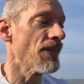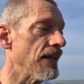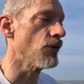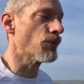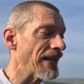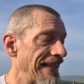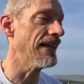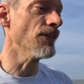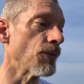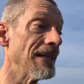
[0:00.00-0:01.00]
your running
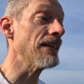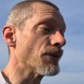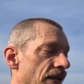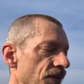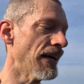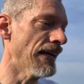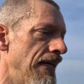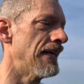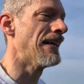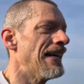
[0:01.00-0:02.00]
cadence will increase.
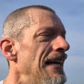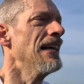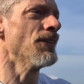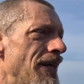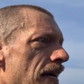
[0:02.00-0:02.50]
So again,